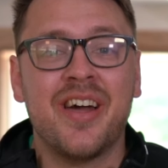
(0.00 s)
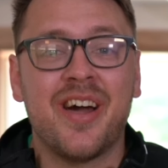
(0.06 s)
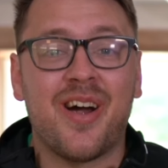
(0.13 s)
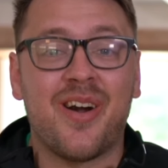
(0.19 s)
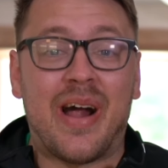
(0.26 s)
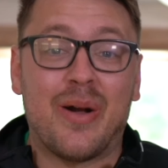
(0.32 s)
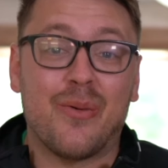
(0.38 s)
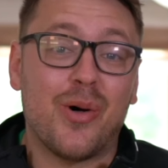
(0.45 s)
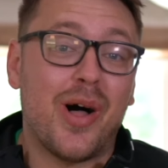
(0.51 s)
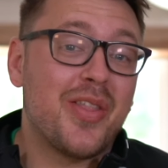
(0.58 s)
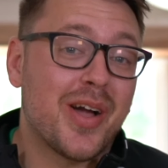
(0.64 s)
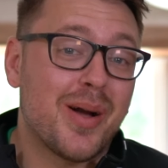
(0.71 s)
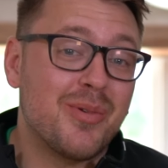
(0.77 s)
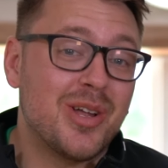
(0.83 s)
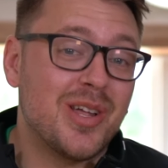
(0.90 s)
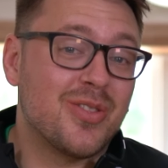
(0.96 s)
All right, well, I
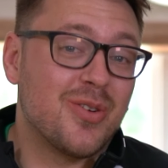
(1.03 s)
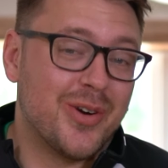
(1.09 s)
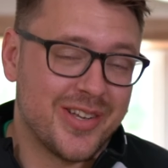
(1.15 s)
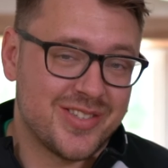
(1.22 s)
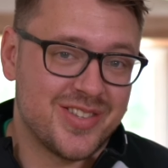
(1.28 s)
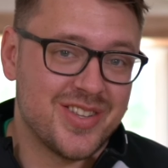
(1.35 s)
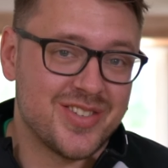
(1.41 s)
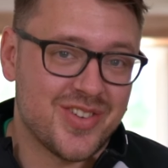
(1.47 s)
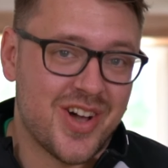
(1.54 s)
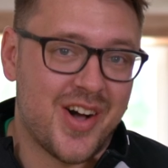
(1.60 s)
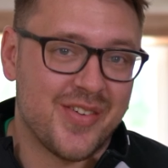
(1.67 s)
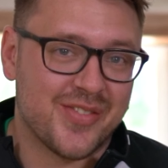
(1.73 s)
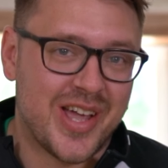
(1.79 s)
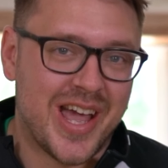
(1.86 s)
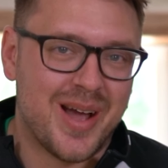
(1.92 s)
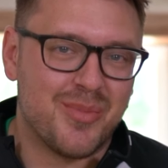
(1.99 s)
think I'm gonna eat the rest of this
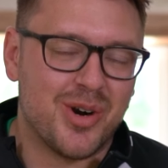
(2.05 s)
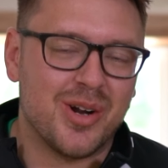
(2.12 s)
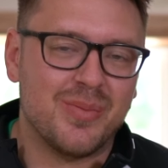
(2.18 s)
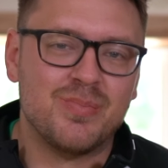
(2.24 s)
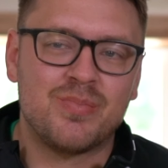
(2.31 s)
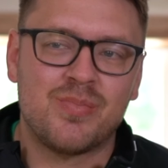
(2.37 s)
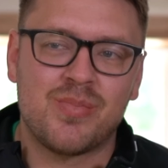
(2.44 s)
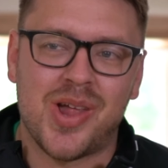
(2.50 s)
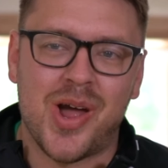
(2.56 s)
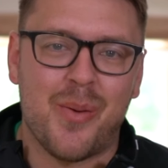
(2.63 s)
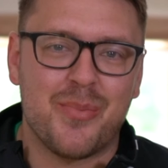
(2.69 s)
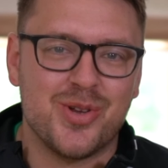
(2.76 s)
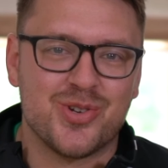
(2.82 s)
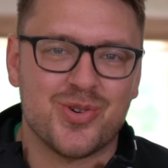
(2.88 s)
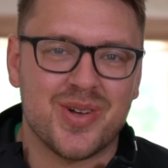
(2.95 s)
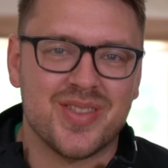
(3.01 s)
off camera. Hope
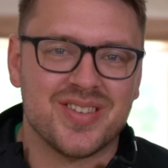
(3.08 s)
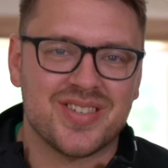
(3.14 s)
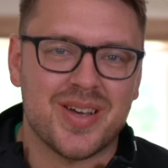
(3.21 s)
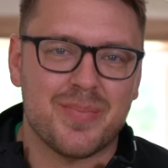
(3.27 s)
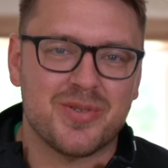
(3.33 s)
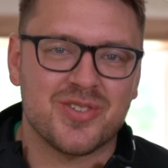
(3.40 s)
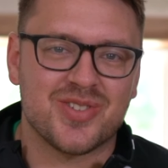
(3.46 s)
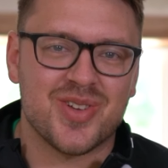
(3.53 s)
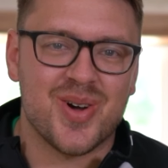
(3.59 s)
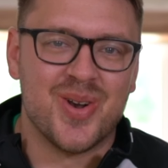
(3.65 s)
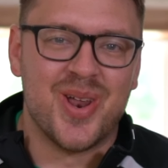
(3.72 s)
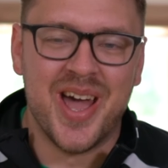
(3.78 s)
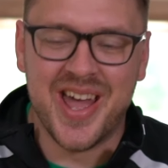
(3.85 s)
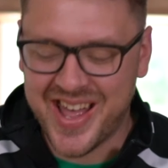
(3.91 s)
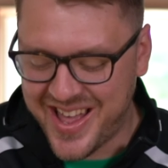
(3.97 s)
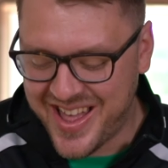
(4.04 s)
you enjoyed this episode
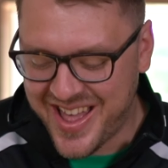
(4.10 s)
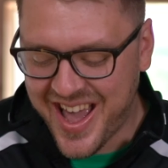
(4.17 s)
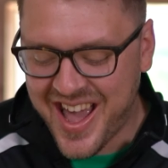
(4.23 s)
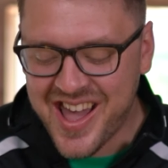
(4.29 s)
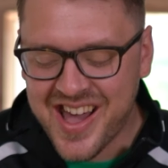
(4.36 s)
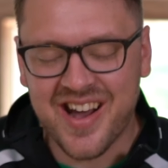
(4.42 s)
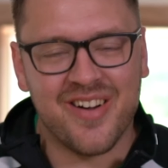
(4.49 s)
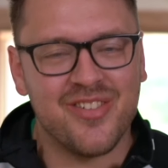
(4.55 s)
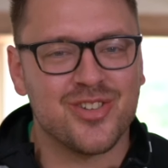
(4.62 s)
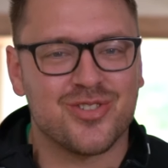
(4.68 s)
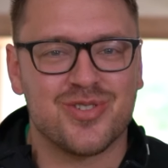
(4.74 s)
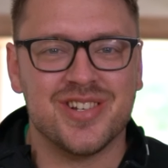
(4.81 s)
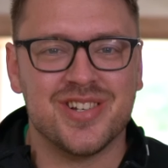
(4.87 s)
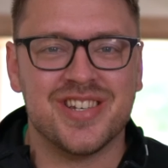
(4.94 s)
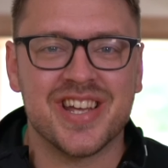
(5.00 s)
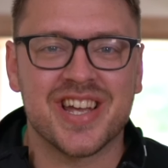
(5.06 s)
of this
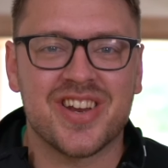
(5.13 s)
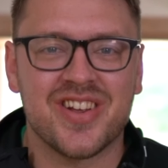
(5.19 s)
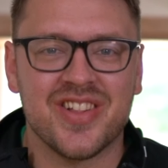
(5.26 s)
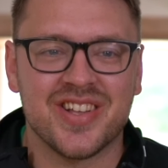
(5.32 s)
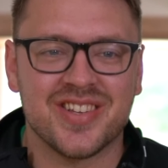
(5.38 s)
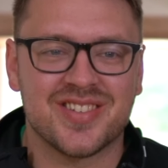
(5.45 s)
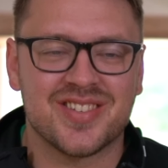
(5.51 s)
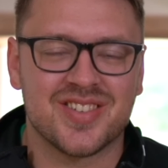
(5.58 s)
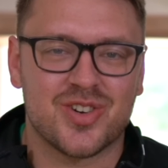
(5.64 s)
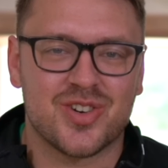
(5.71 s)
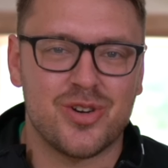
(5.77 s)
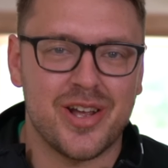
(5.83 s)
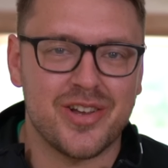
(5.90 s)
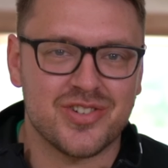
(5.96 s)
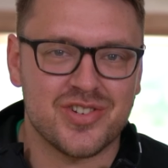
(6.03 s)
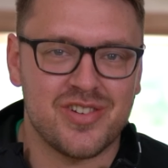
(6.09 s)
ridiculous
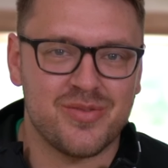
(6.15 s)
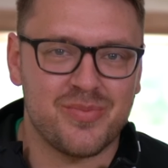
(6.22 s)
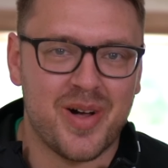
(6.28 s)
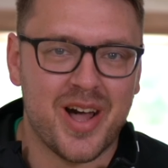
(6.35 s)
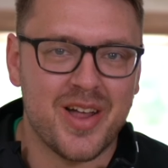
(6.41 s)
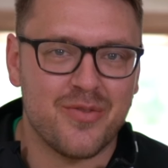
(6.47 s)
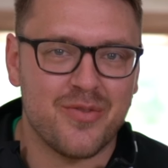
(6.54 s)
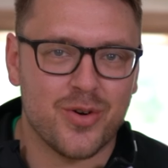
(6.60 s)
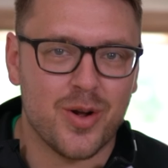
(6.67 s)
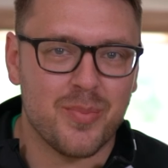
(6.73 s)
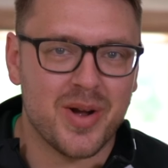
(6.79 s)
creation of mine from